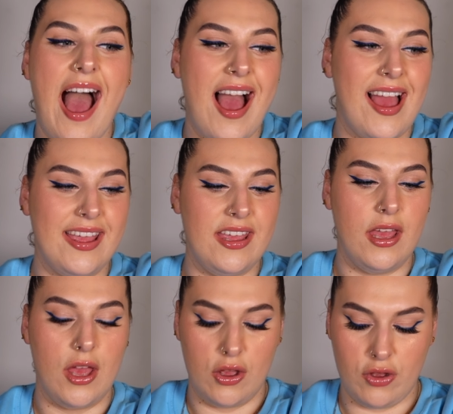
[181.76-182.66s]
I
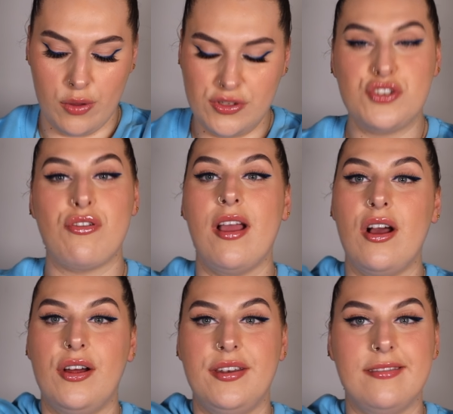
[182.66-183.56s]
go to try
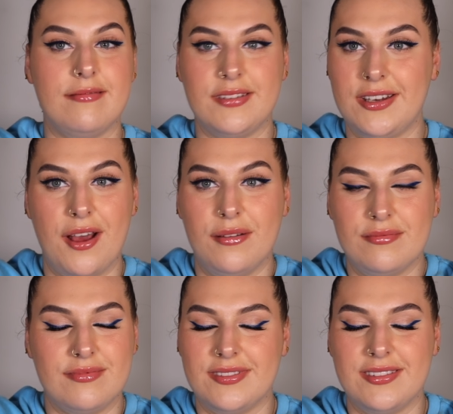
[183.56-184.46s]
on, you
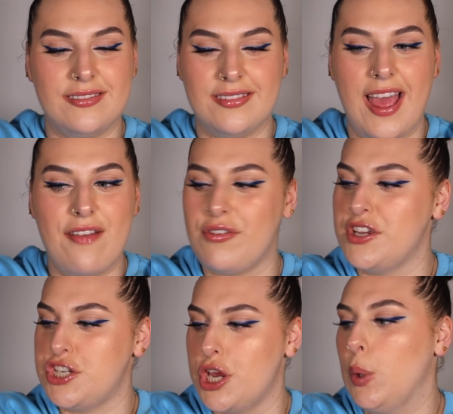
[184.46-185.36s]
know, every
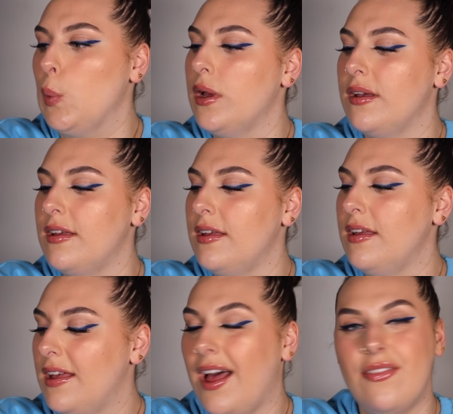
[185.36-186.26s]
shoe
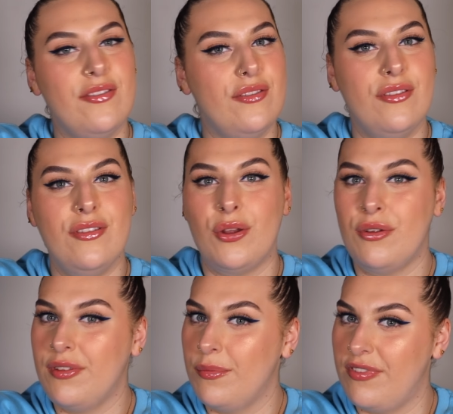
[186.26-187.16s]
and none
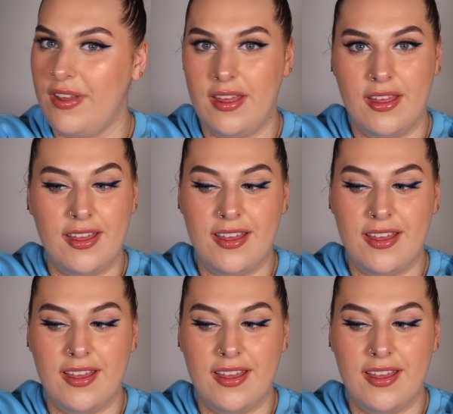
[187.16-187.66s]
of them fit.